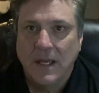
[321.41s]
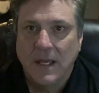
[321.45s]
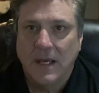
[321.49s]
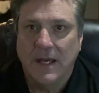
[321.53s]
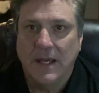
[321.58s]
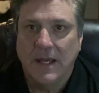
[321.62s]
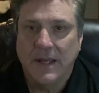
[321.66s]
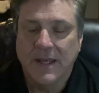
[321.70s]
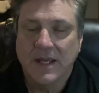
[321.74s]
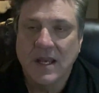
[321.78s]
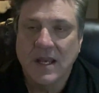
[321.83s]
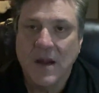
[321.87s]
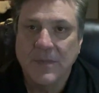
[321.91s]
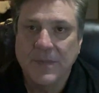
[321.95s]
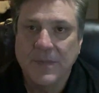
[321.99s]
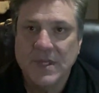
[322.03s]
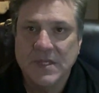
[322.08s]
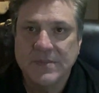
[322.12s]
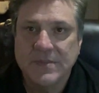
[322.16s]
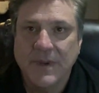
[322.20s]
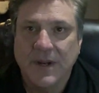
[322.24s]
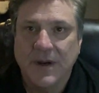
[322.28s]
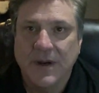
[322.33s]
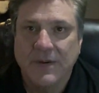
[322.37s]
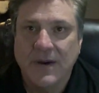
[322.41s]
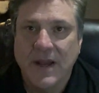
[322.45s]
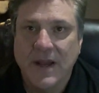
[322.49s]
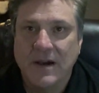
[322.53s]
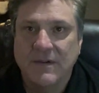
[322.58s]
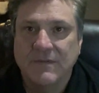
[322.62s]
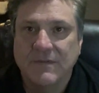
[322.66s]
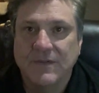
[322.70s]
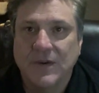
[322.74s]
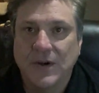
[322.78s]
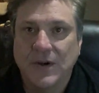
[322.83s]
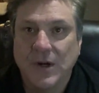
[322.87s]
Uh, the company's been
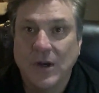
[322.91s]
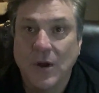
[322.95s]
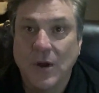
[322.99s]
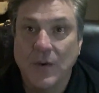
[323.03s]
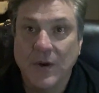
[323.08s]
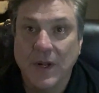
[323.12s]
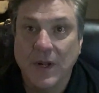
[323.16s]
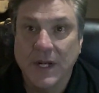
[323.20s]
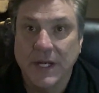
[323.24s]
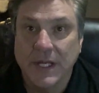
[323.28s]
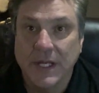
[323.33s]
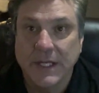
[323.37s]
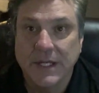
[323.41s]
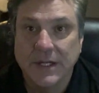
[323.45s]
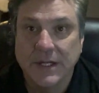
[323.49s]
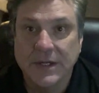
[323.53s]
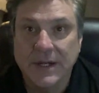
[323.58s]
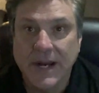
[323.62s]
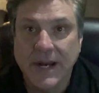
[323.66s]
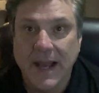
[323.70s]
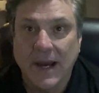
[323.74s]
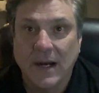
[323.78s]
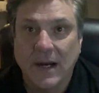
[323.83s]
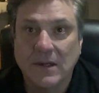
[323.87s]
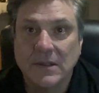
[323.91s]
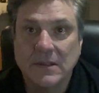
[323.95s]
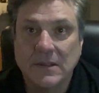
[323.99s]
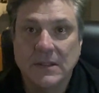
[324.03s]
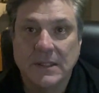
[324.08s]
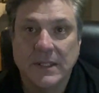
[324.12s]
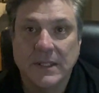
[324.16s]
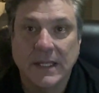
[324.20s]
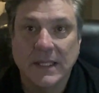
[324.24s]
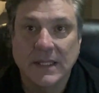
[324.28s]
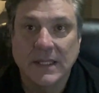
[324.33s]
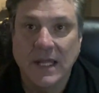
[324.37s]
around for going on a year now.
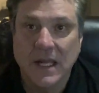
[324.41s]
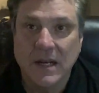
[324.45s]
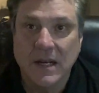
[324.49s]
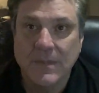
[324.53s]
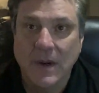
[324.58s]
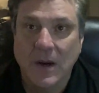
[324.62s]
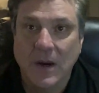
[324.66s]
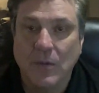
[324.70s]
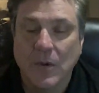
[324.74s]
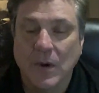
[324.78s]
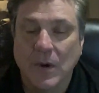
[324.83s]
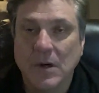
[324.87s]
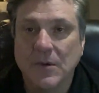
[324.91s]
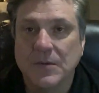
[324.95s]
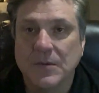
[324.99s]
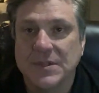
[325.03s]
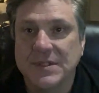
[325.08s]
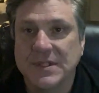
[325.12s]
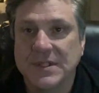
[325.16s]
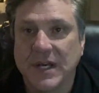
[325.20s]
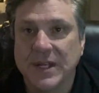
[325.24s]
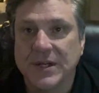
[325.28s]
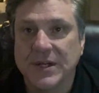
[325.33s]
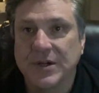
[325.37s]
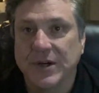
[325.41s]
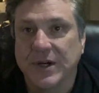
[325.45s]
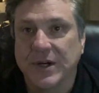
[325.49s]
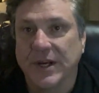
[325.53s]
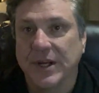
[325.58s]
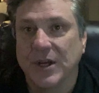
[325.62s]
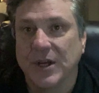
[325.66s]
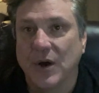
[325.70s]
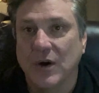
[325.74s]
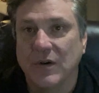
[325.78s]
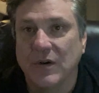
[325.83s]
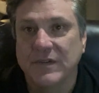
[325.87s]
A lot of my work was done
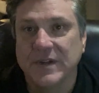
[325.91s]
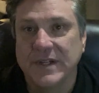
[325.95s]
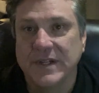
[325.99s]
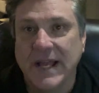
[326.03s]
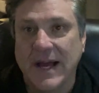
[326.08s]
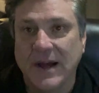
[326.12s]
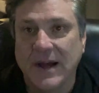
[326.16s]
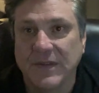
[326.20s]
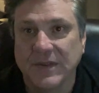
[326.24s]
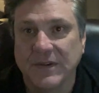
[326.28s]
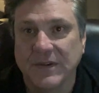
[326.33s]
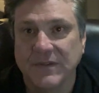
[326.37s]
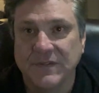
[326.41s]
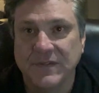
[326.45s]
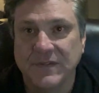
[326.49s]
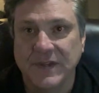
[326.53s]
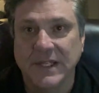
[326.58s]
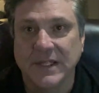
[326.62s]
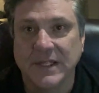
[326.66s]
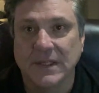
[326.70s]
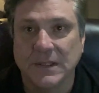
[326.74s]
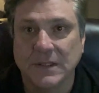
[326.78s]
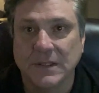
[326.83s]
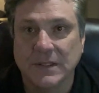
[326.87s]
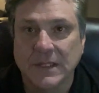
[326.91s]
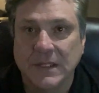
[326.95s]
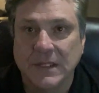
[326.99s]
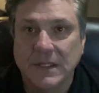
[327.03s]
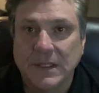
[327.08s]
during COVID out in the field.